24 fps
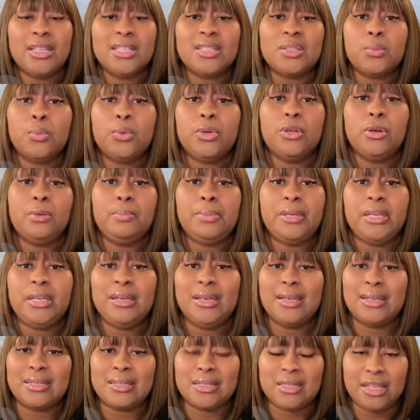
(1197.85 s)
This will
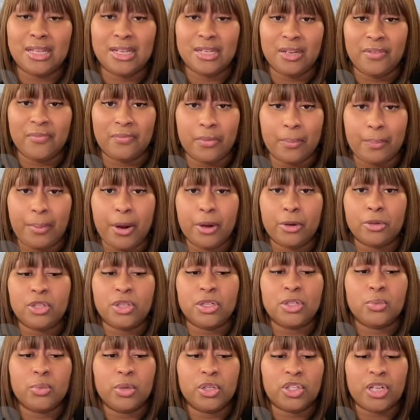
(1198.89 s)
be extended for
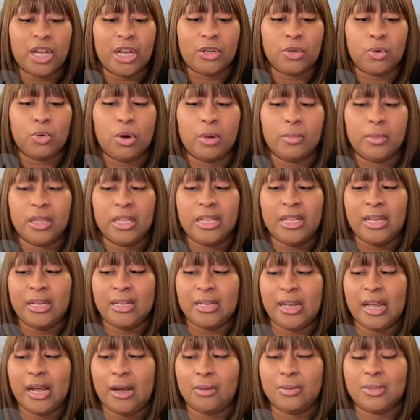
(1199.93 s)
purchase, which I normally
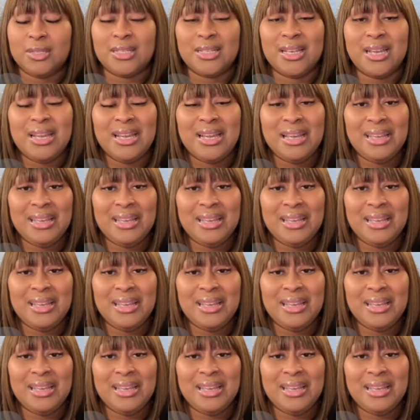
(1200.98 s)
announce